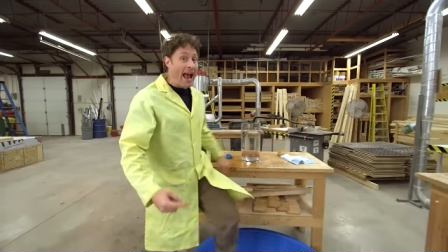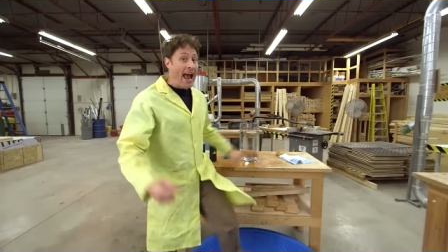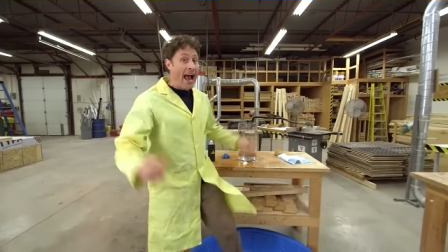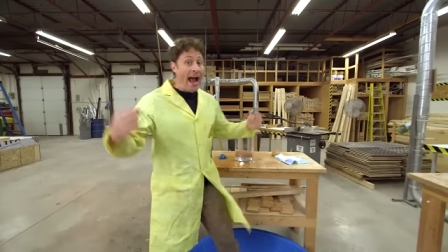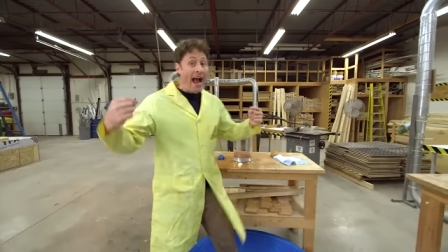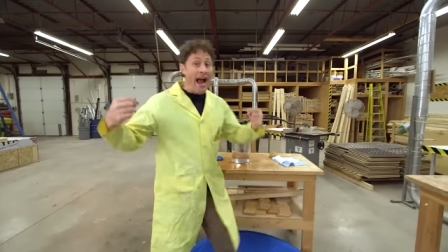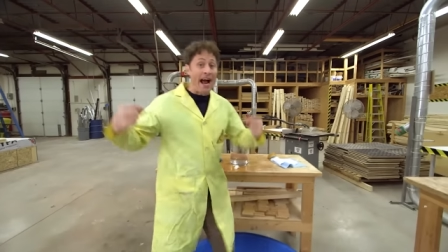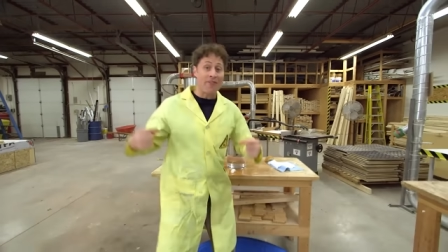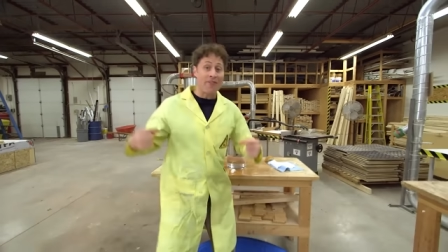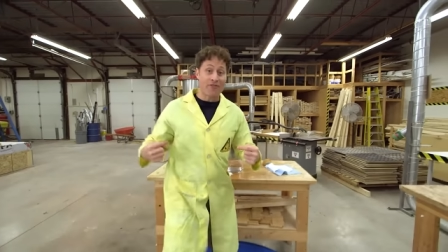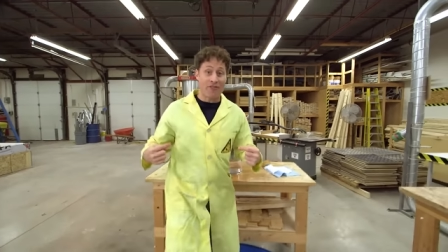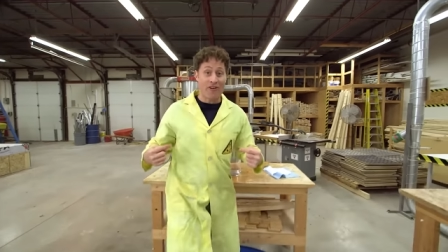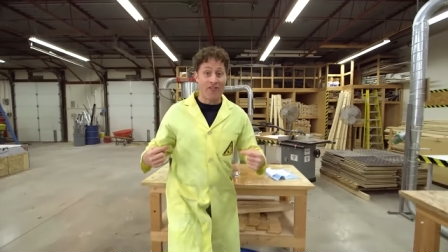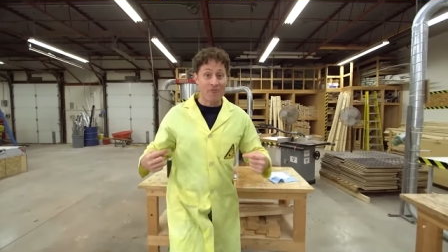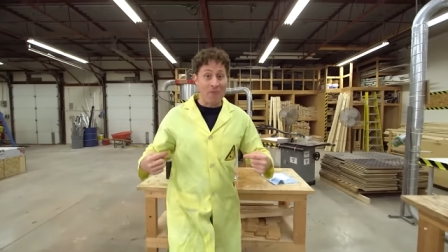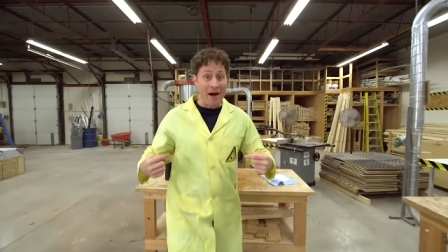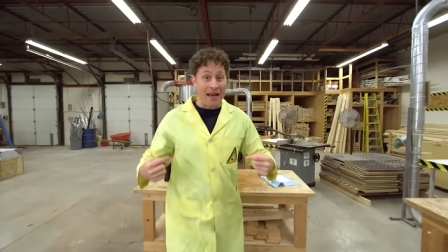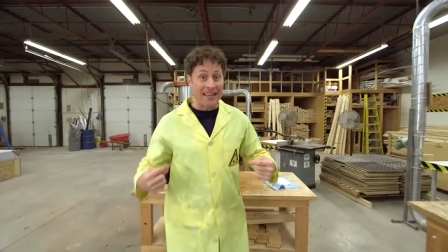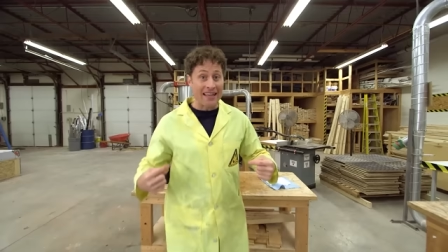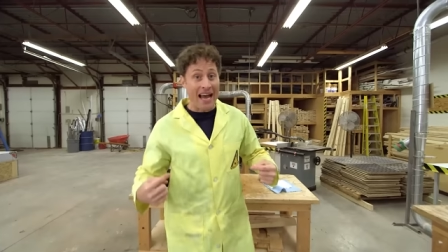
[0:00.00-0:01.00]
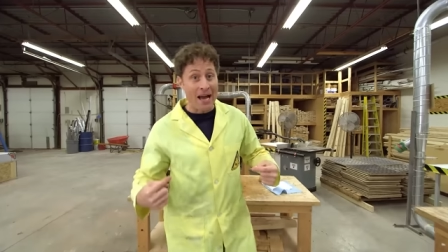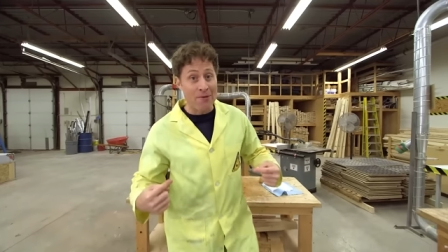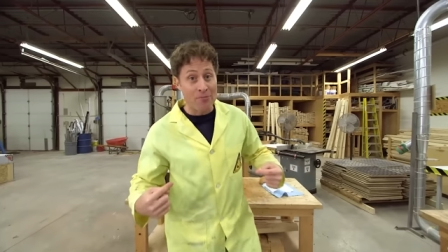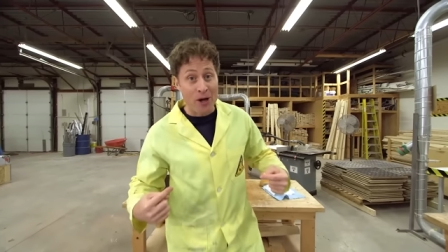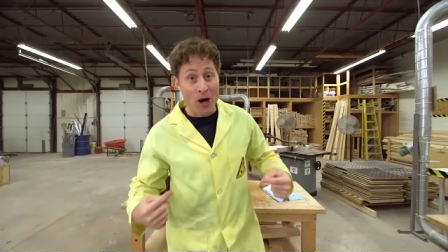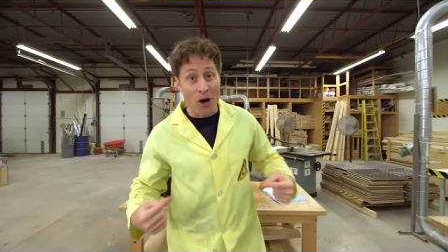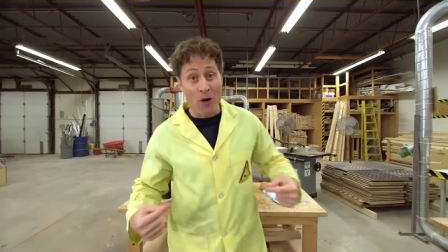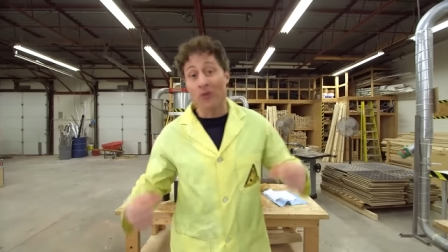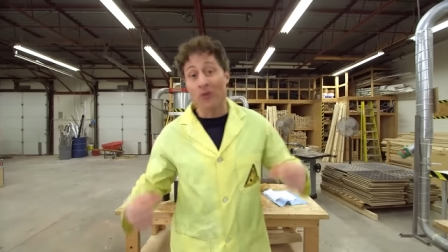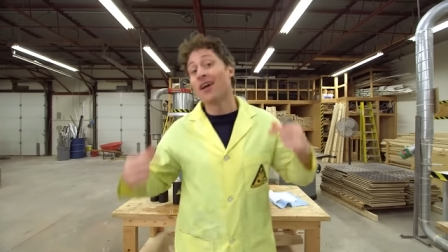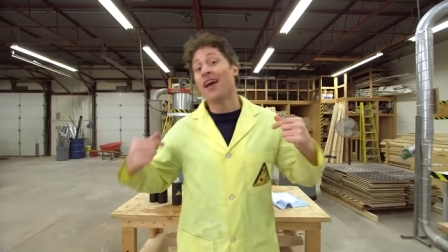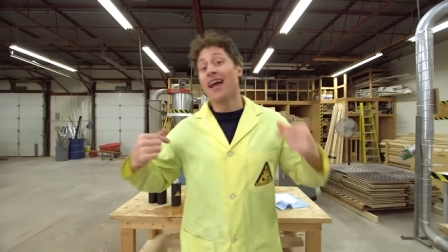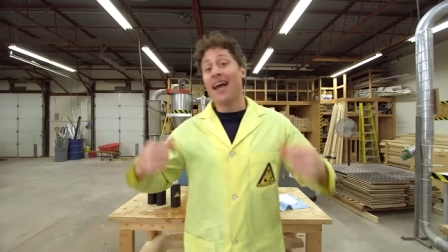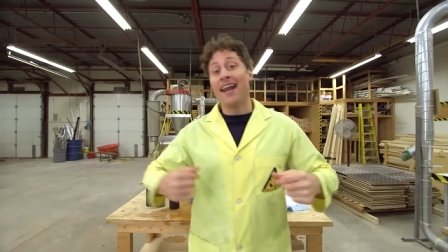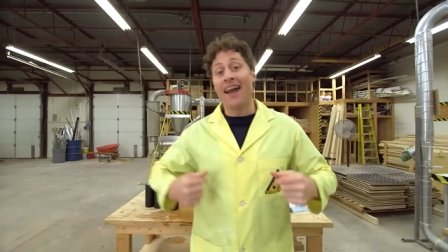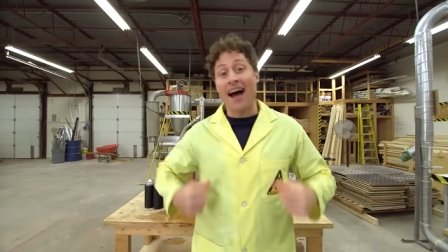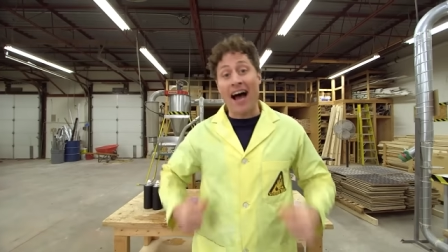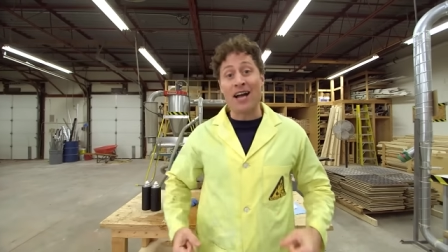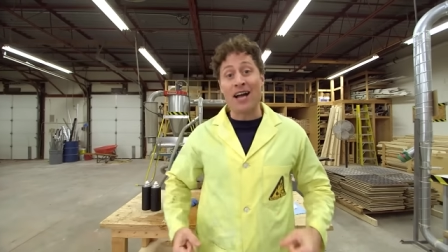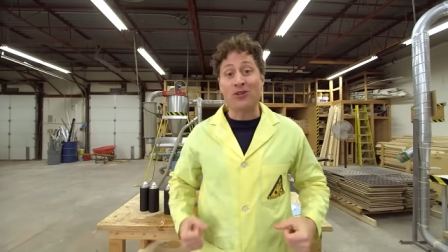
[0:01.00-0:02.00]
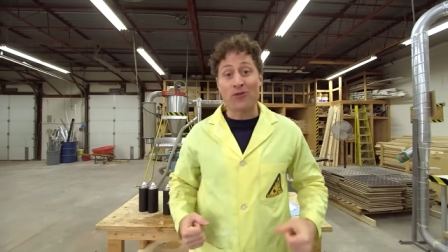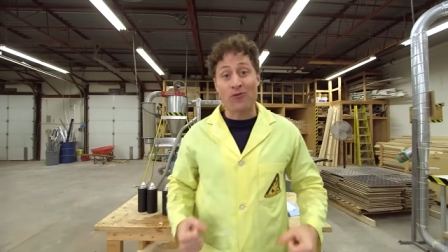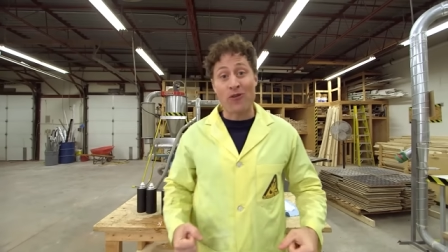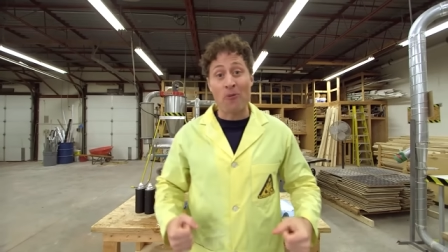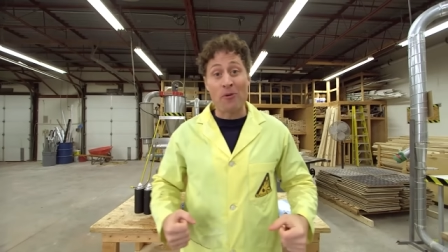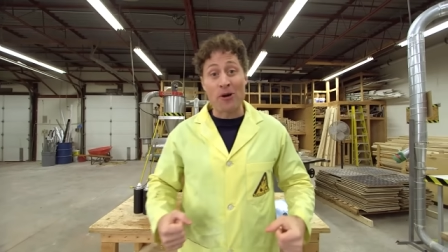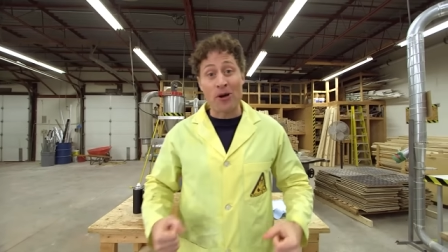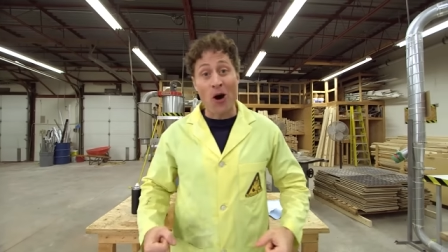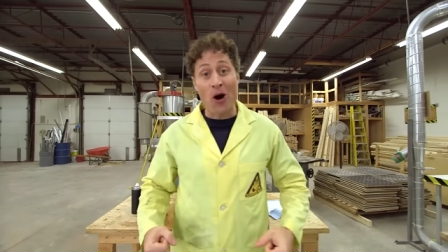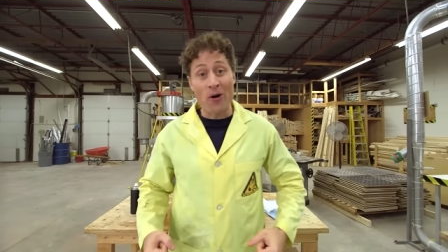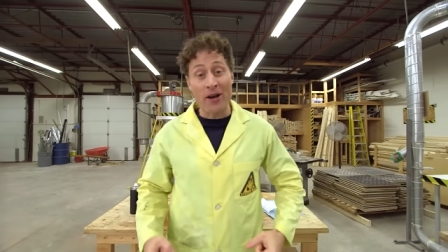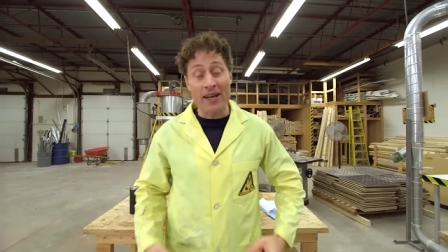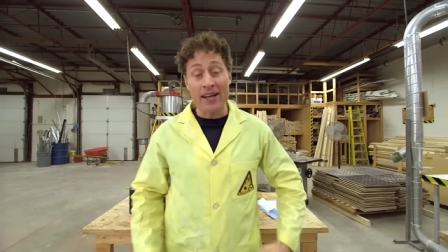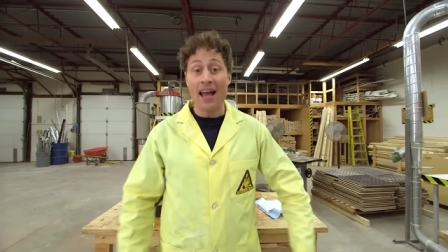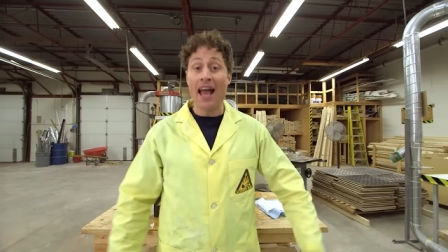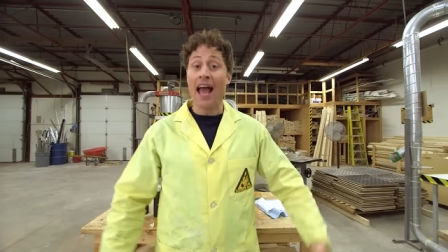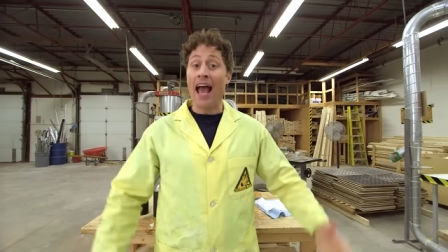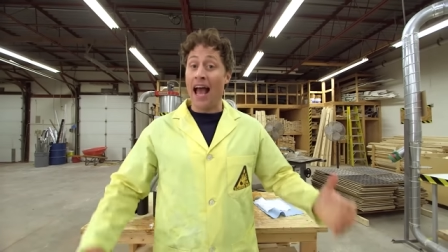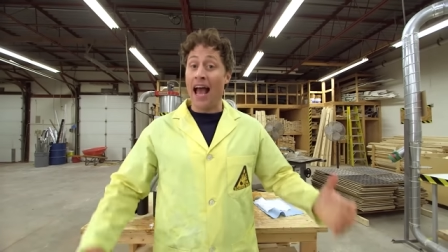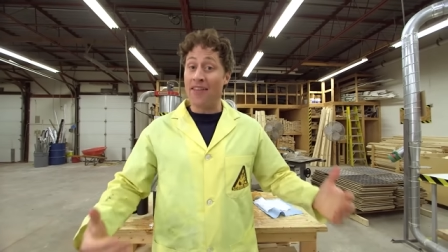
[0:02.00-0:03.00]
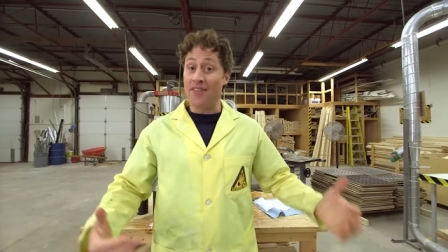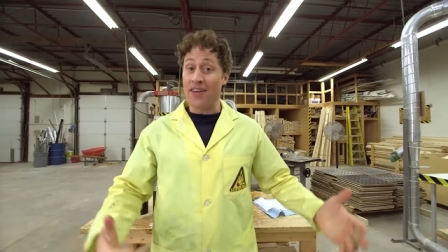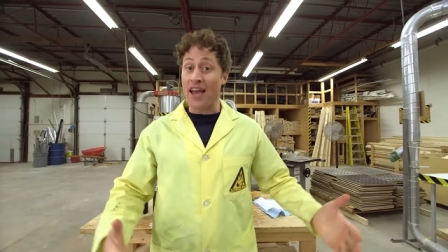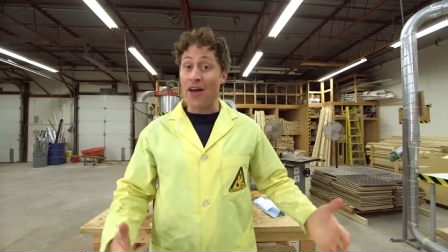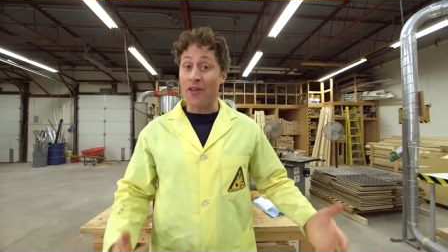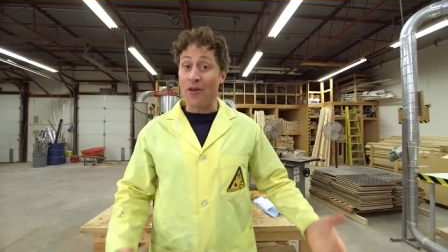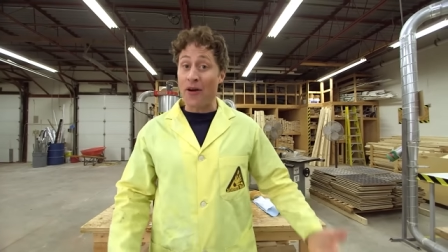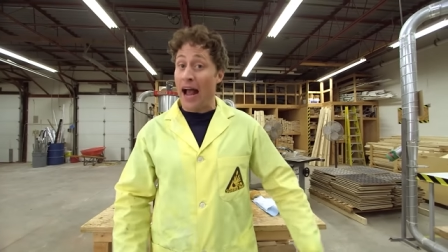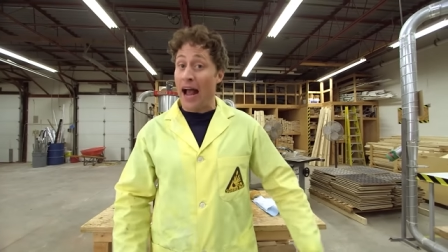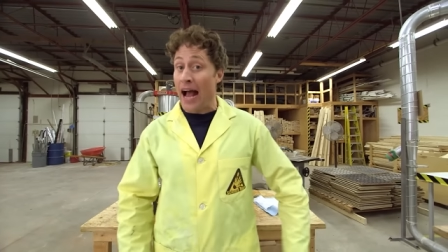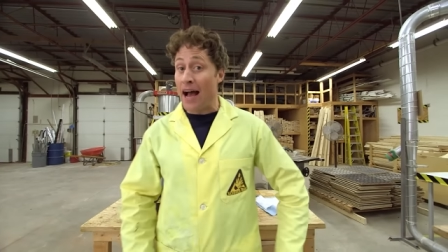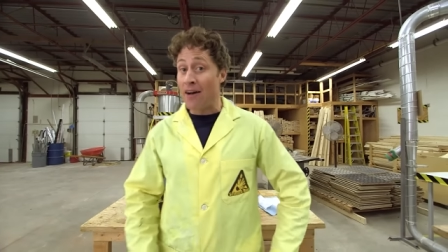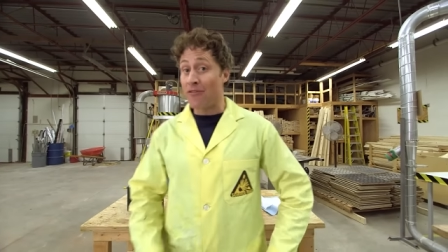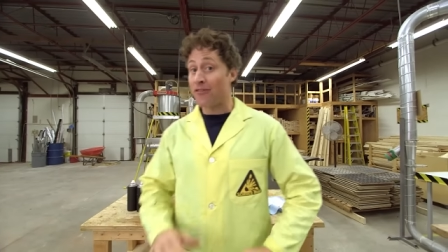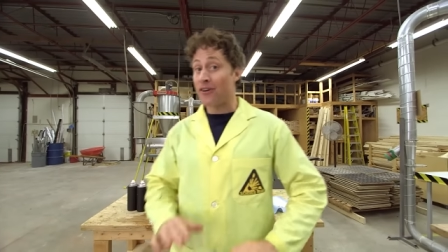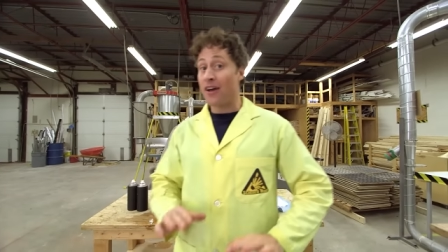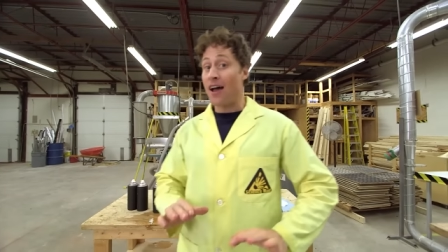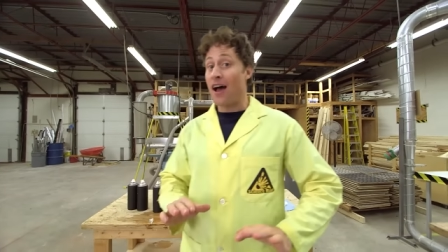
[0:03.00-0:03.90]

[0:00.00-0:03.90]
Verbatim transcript: half of my lab coat in hydrophobic coating, and the other half